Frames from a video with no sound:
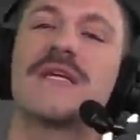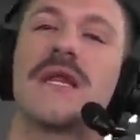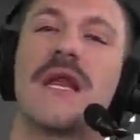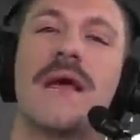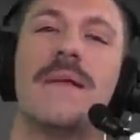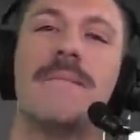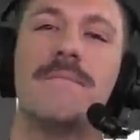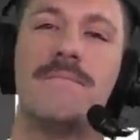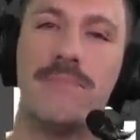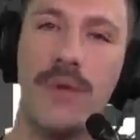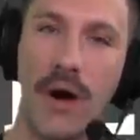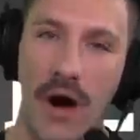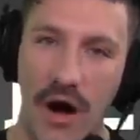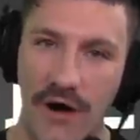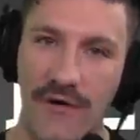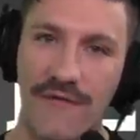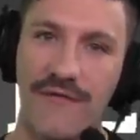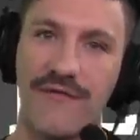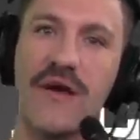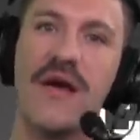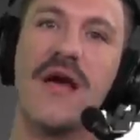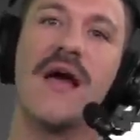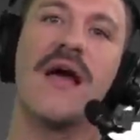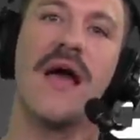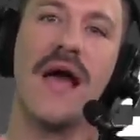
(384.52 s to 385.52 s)
an
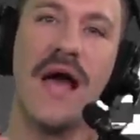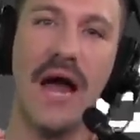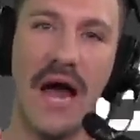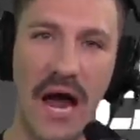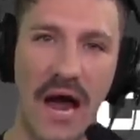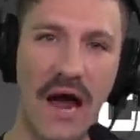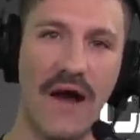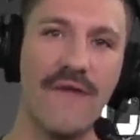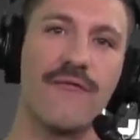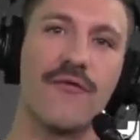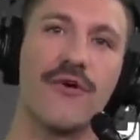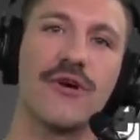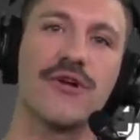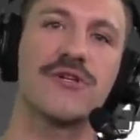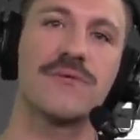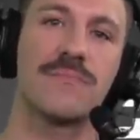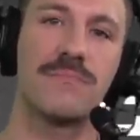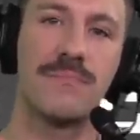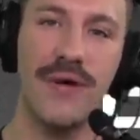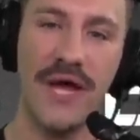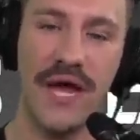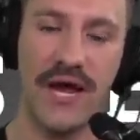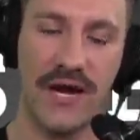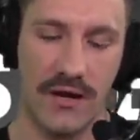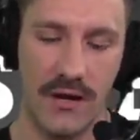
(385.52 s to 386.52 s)
above average
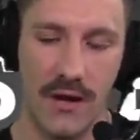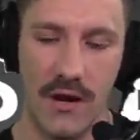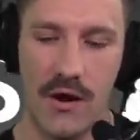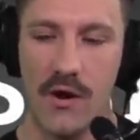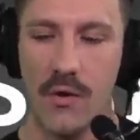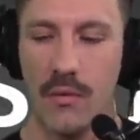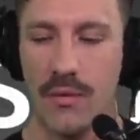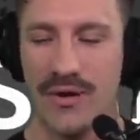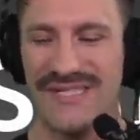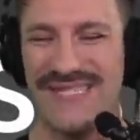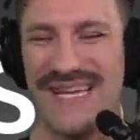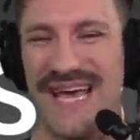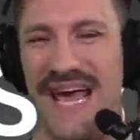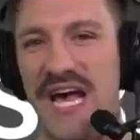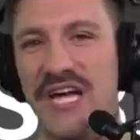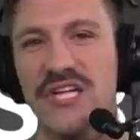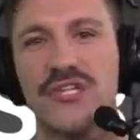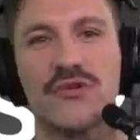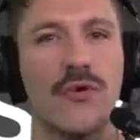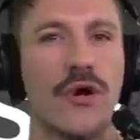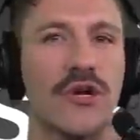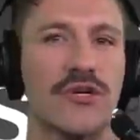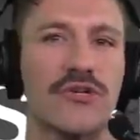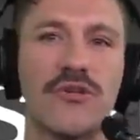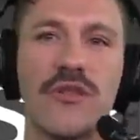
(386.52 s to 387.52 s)
pick. Was
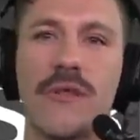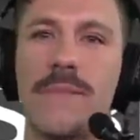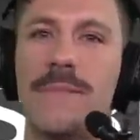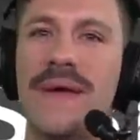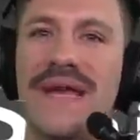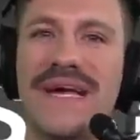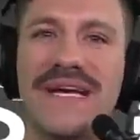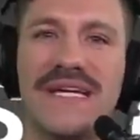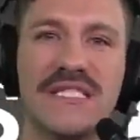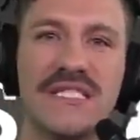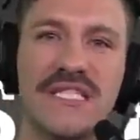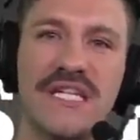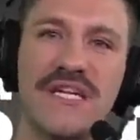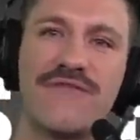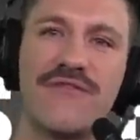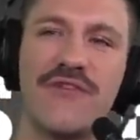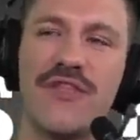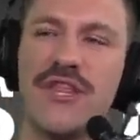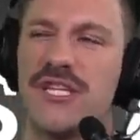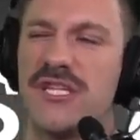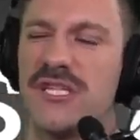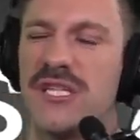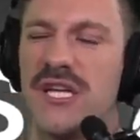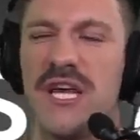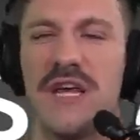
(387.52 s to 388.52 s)
edge rusher the biggest need for
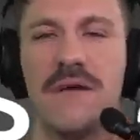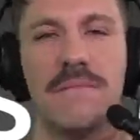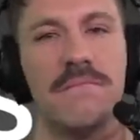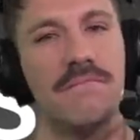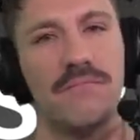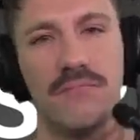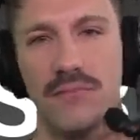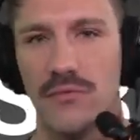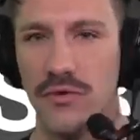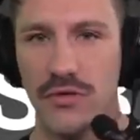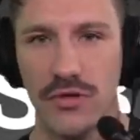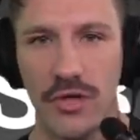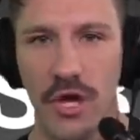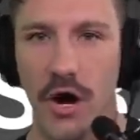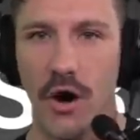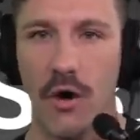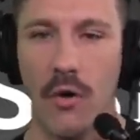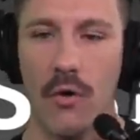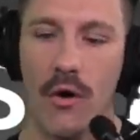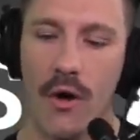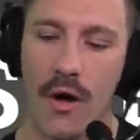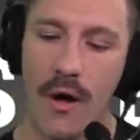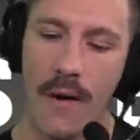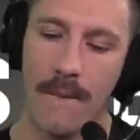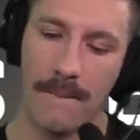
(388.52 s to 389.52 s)
this team?
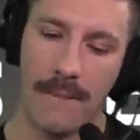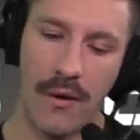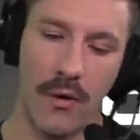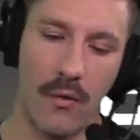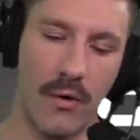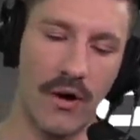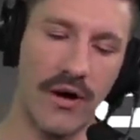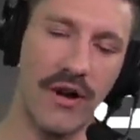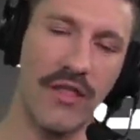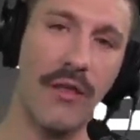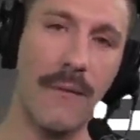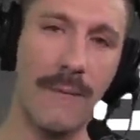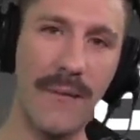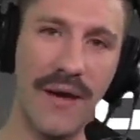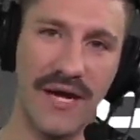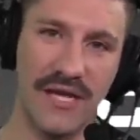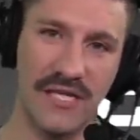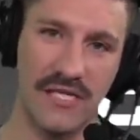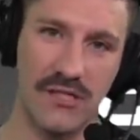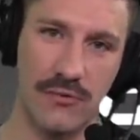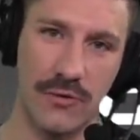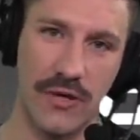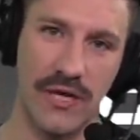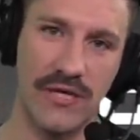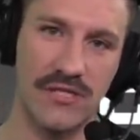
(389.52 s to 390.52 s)
No. But one of the
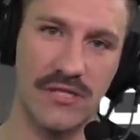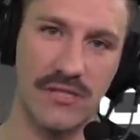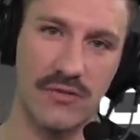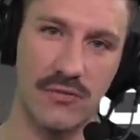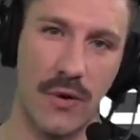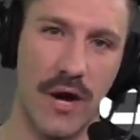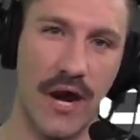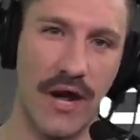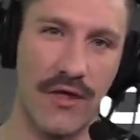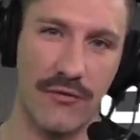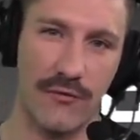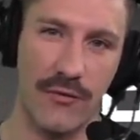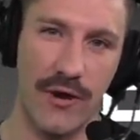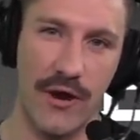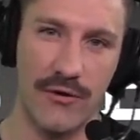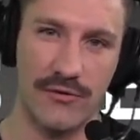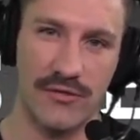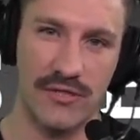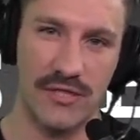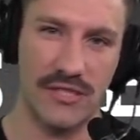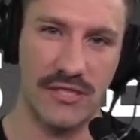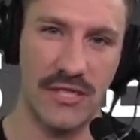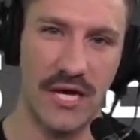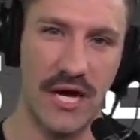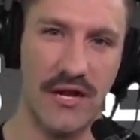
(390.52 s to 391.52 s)
biggest reasons why the Raiders
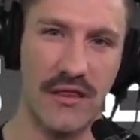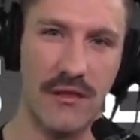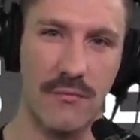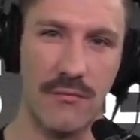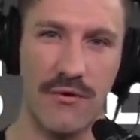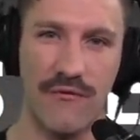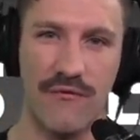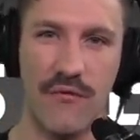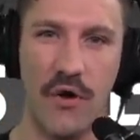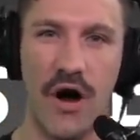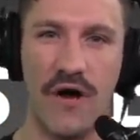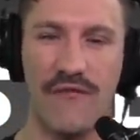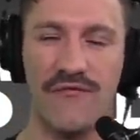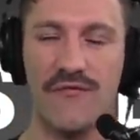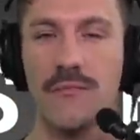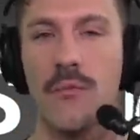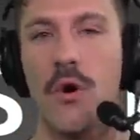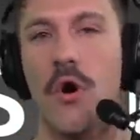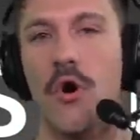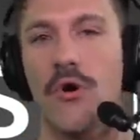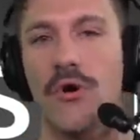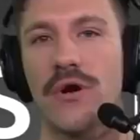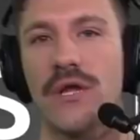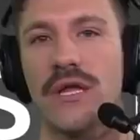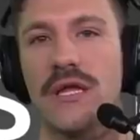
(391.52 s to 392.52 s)
decided to move on from
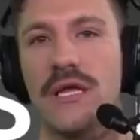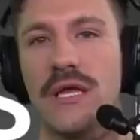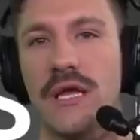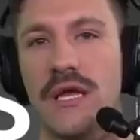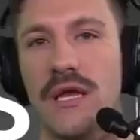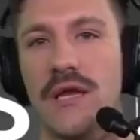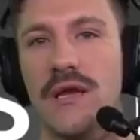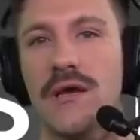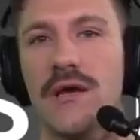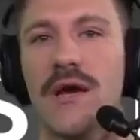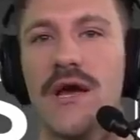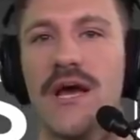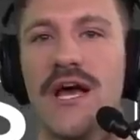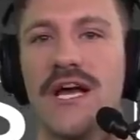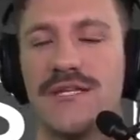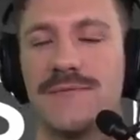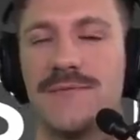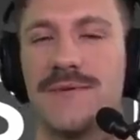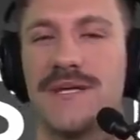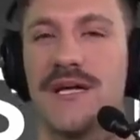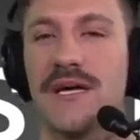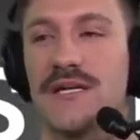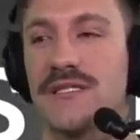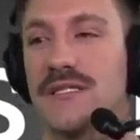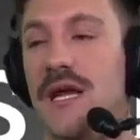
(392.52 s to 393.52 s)
Arden Key is
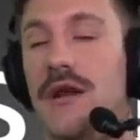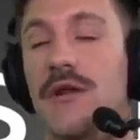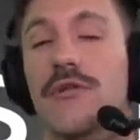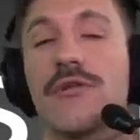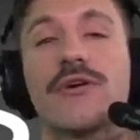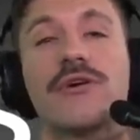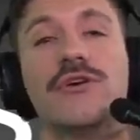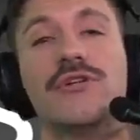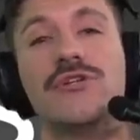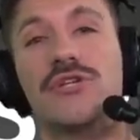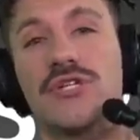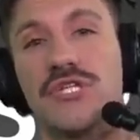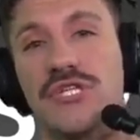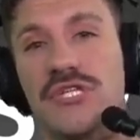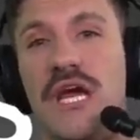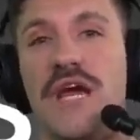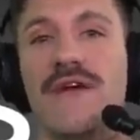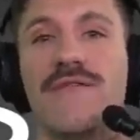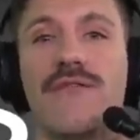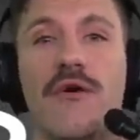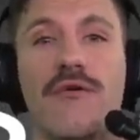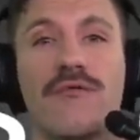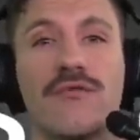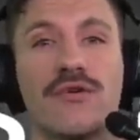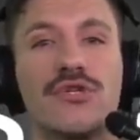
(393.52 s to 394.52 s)
because not only could you
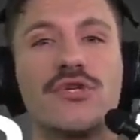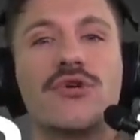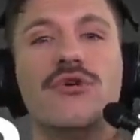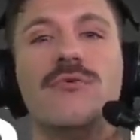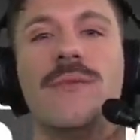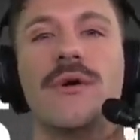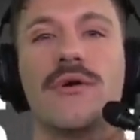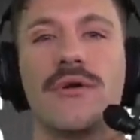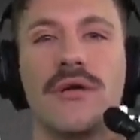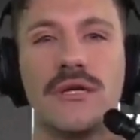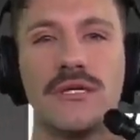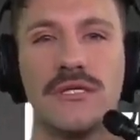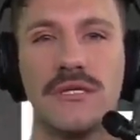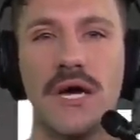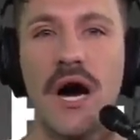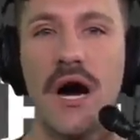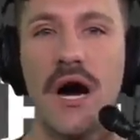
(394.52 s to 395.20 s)
save over $2 million,